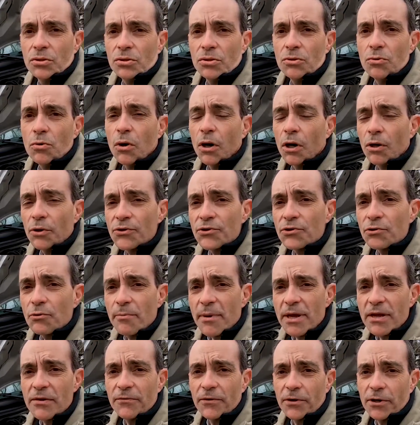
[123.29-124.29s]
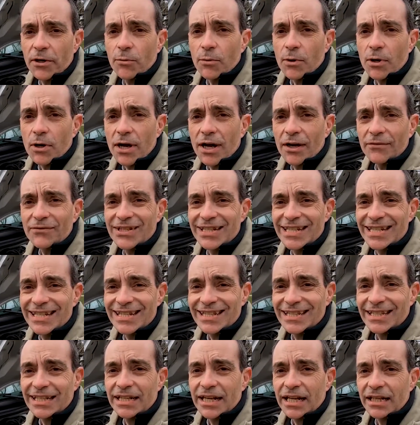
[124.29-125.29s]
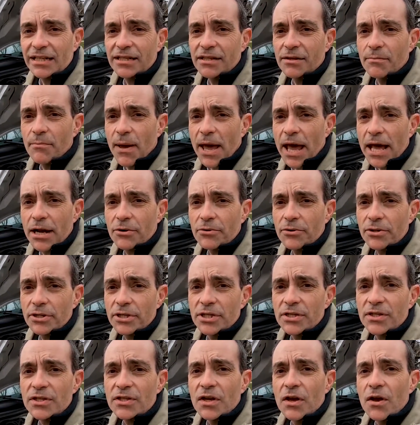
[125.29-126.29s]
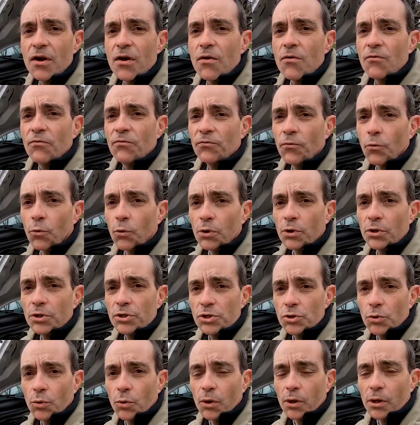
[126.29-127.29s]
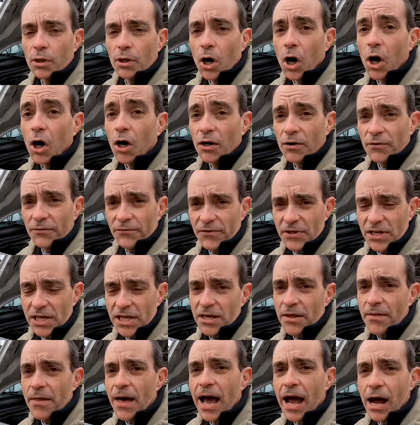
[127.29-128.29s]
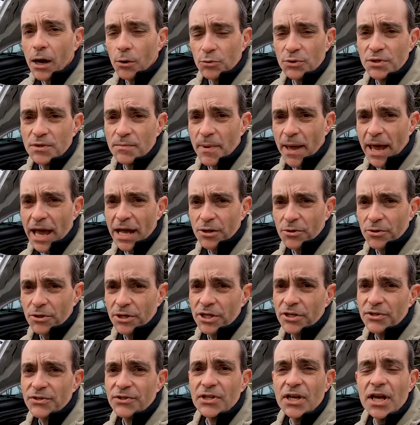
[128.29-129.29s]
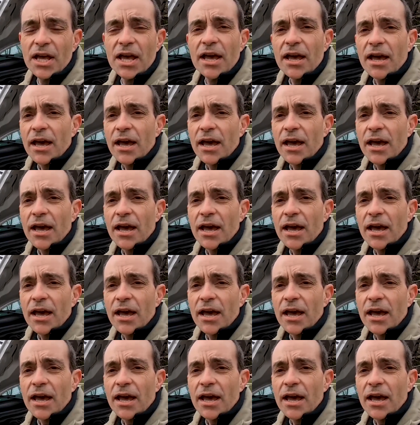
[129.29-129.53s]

You also may very well have to disconnect the batteries for your RV, the house batteries.